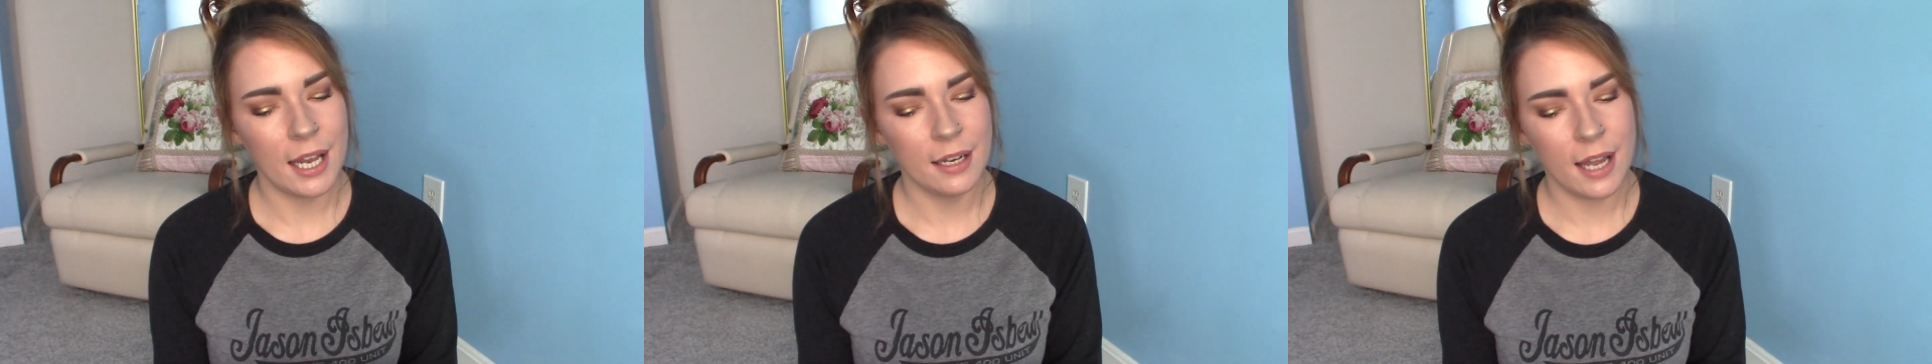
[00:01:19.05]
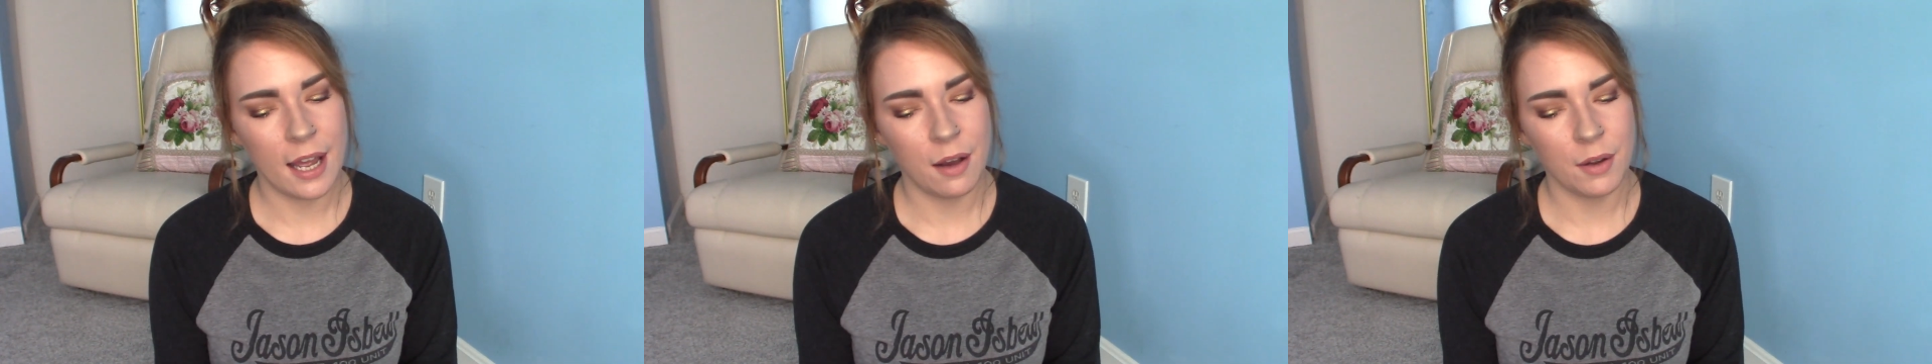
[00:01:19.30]

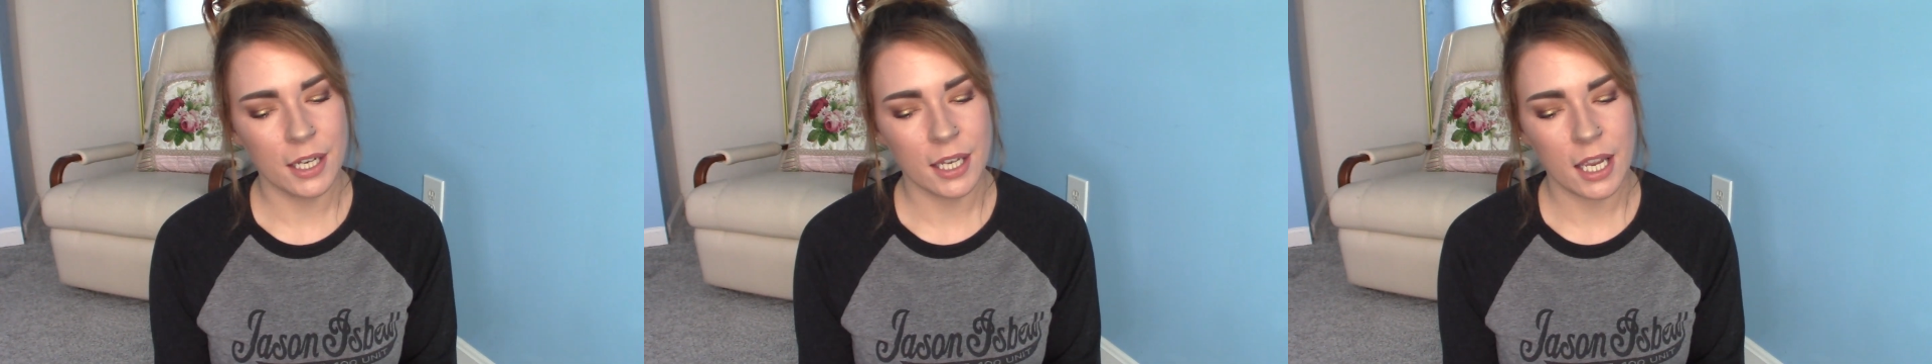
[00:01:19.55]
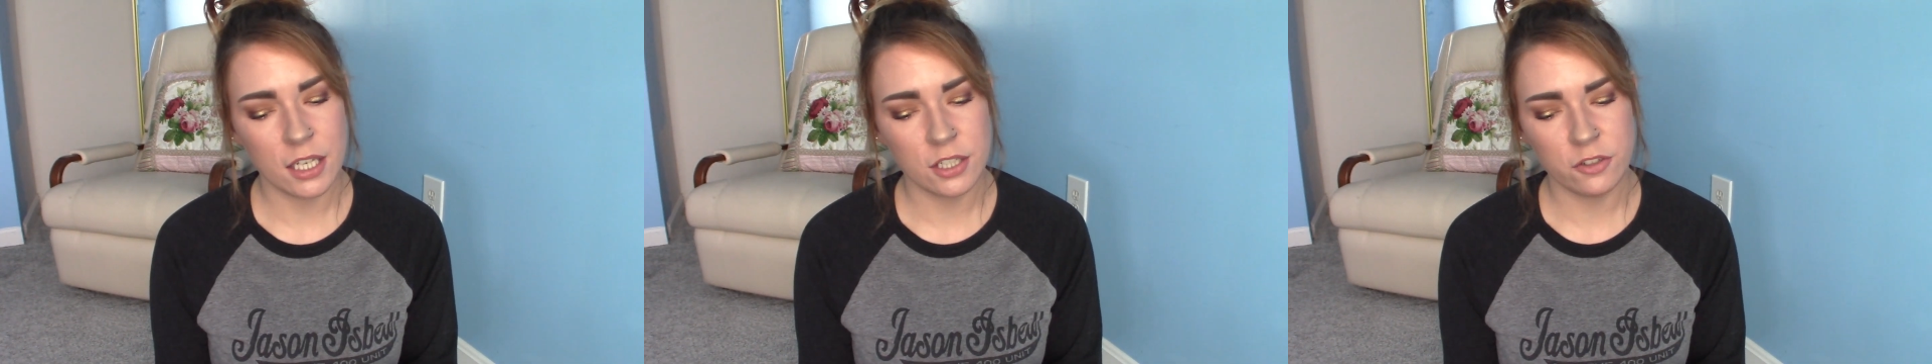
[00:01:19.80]
And now, in
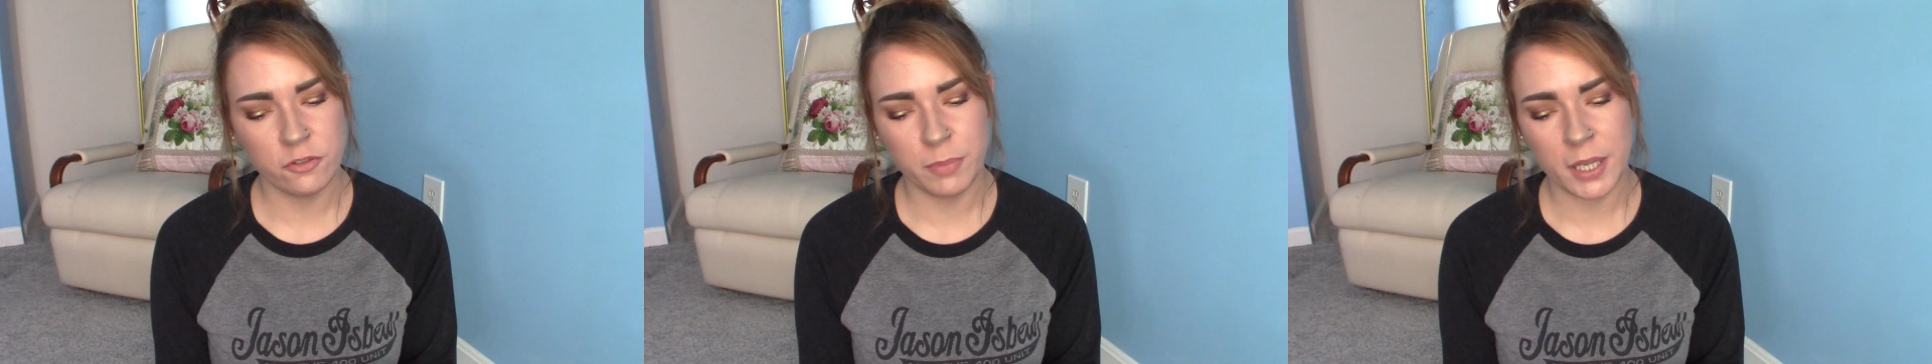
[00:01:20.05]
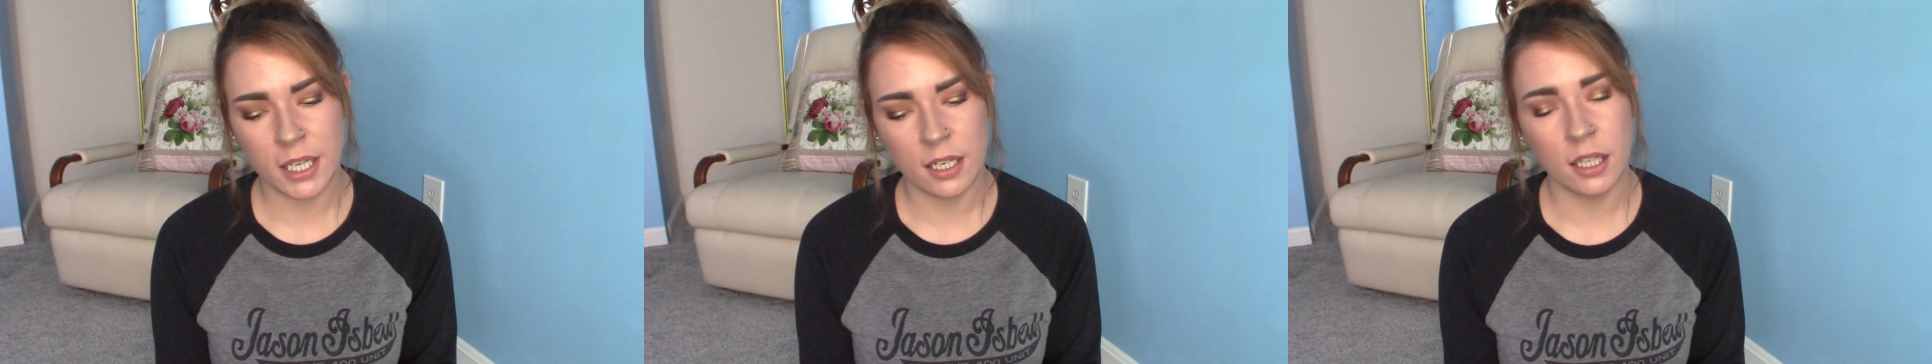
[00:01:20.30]
case you've
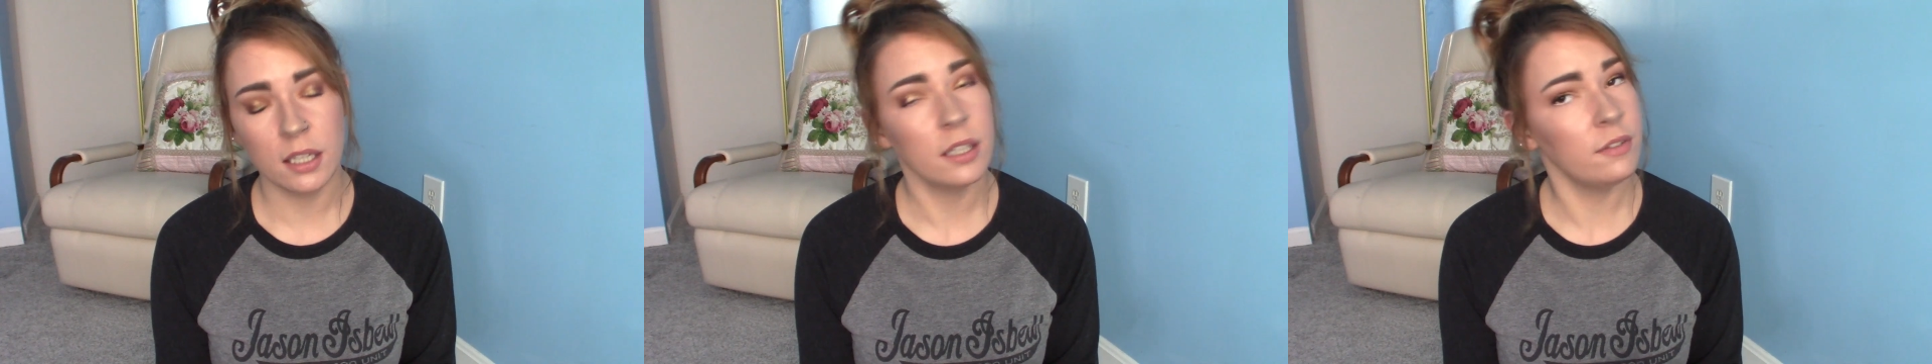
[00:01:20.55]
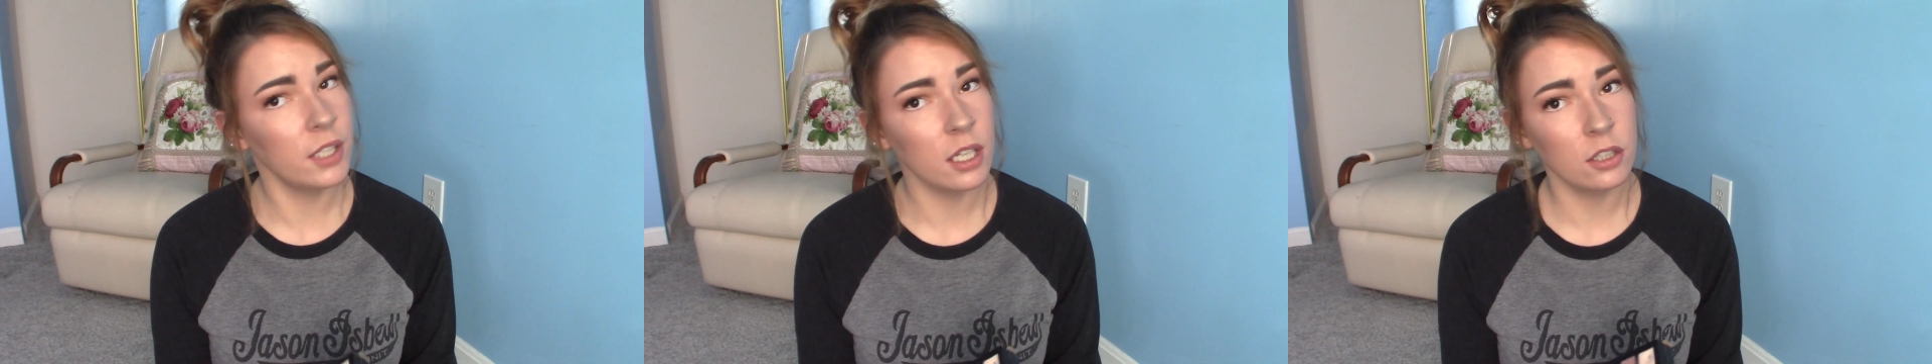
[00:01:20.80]
been
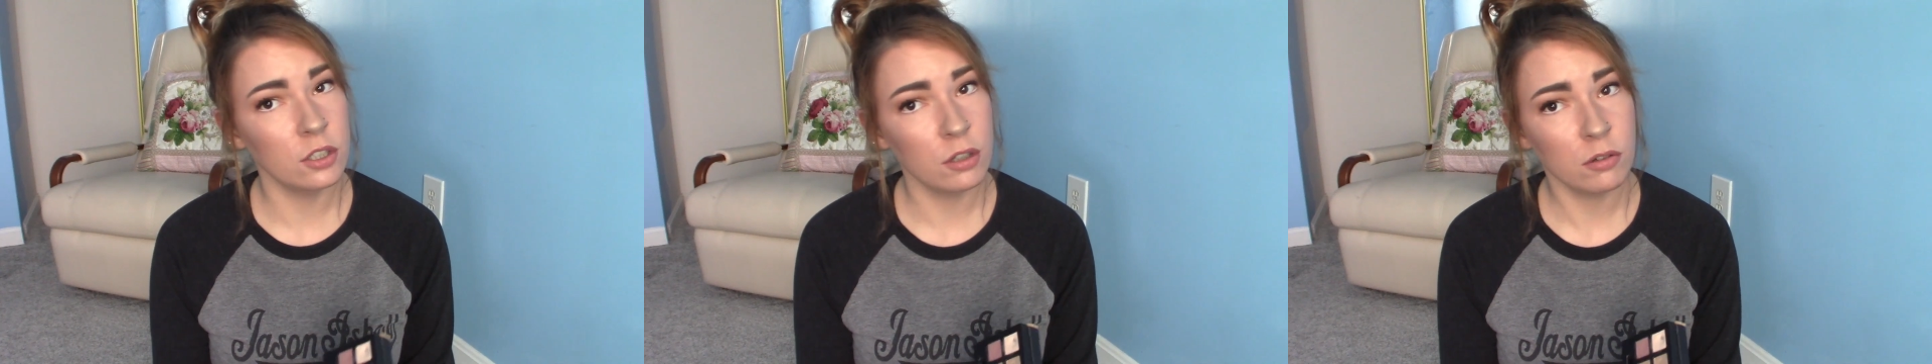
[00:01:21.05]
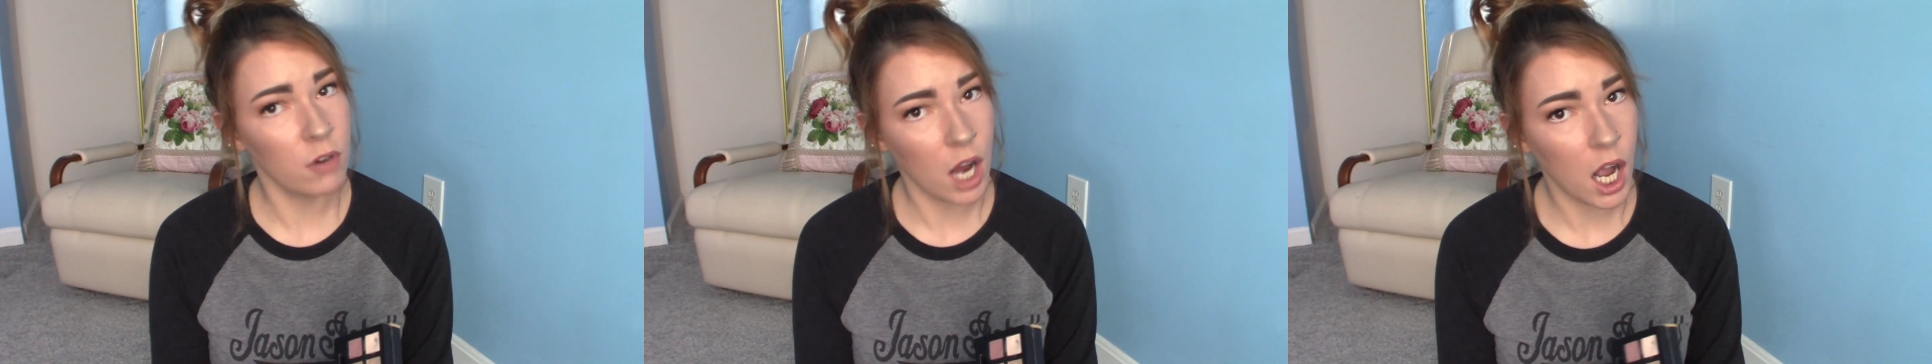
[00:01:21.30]
living under
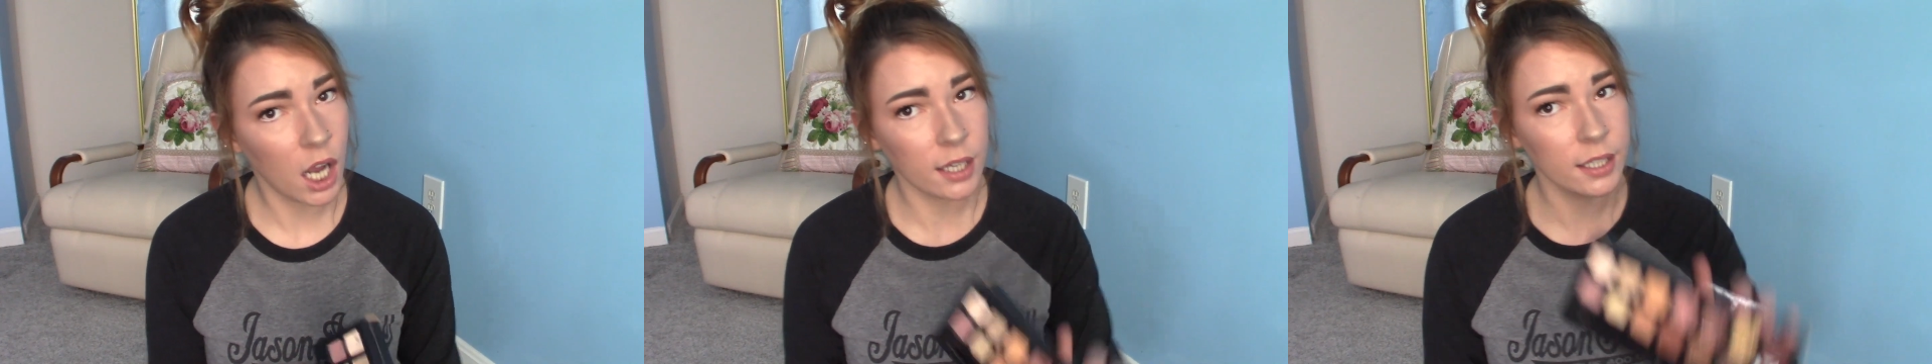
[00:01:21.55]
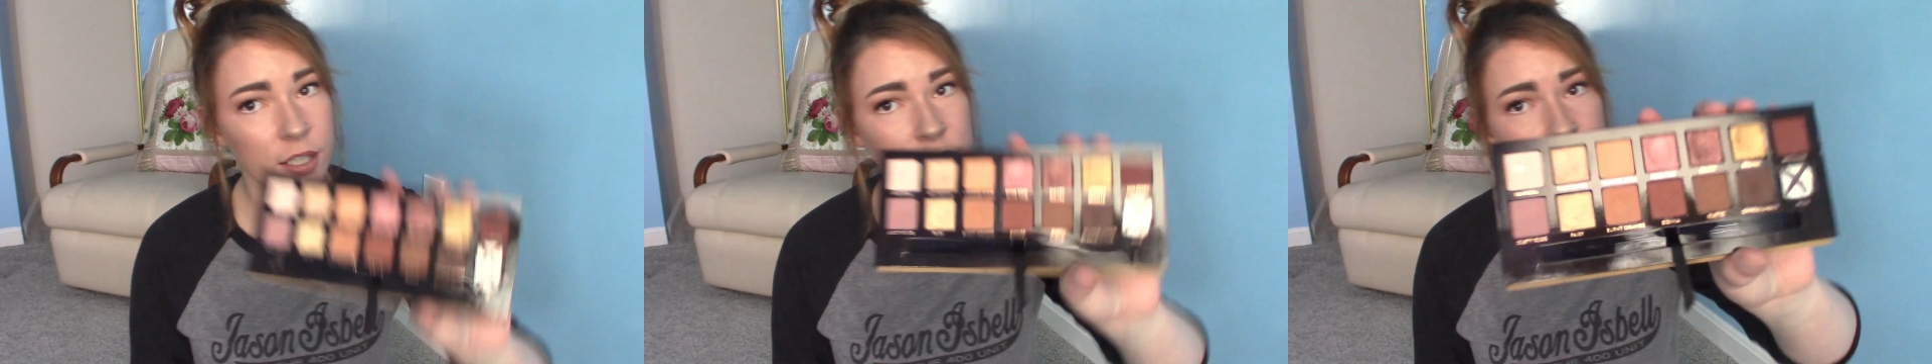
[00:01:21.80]
a rock,
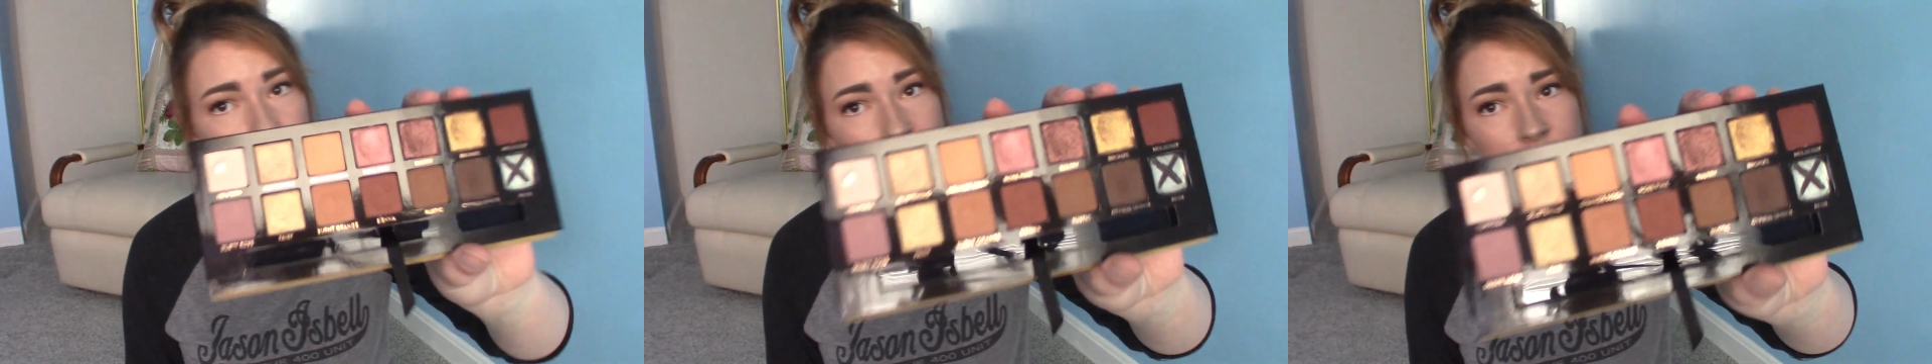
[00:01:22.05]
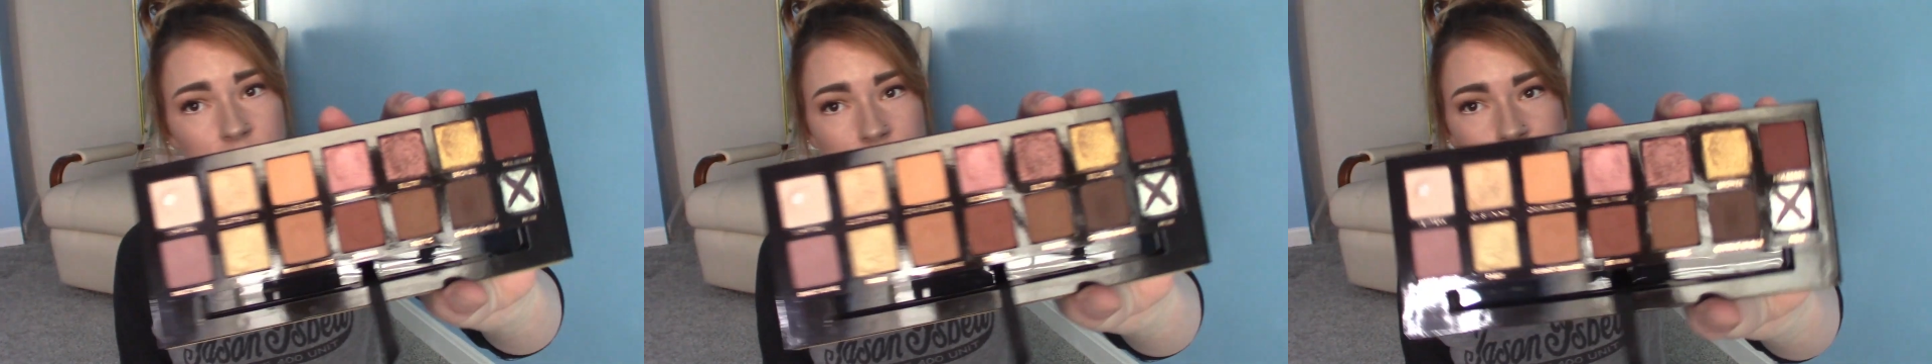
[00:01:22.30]
here's what
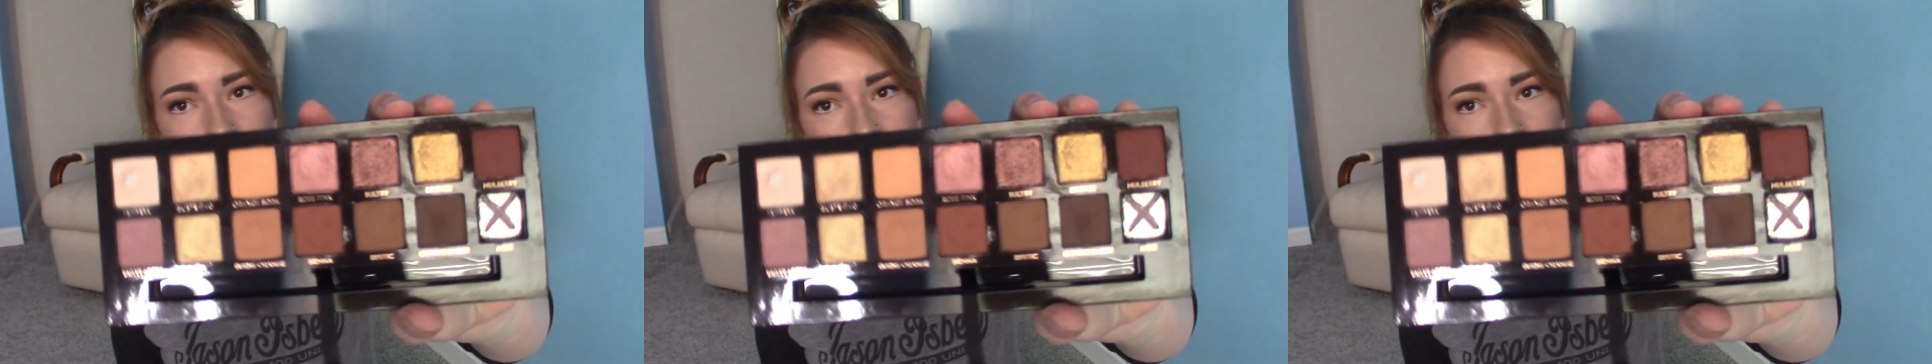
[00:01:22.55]
it looks